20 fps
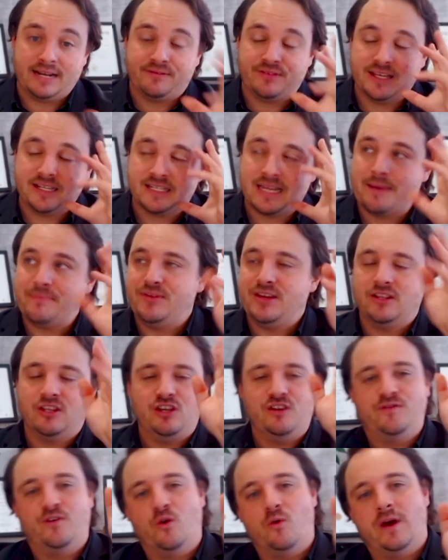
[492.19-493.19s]
If there's something
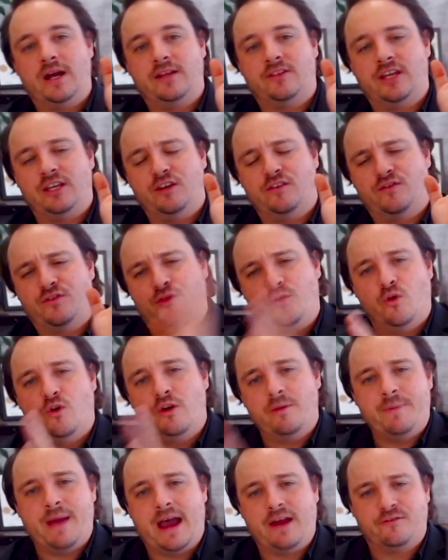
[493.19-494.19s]
that you've
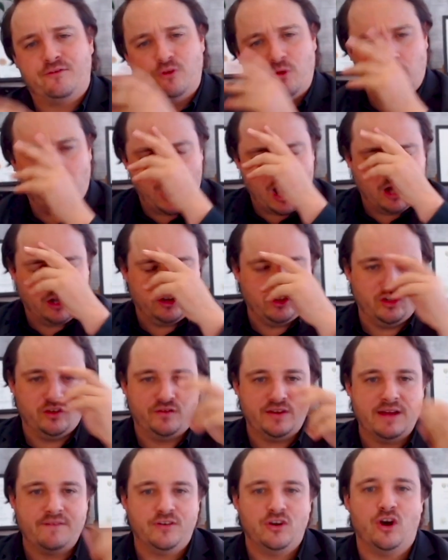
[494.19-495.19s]
thought about for a while and
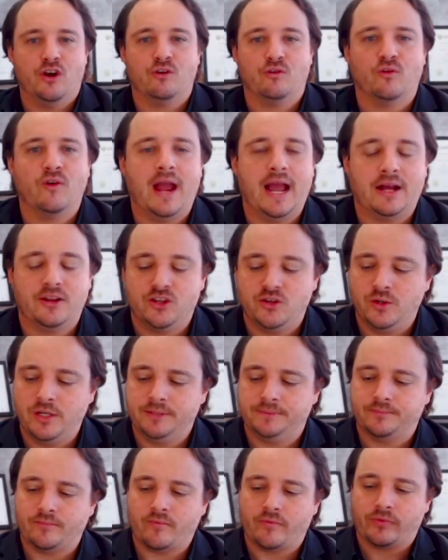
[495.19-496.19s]
you've never got around to
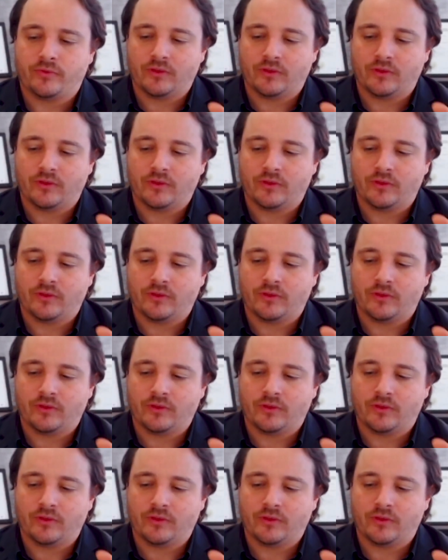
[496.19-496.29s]
it,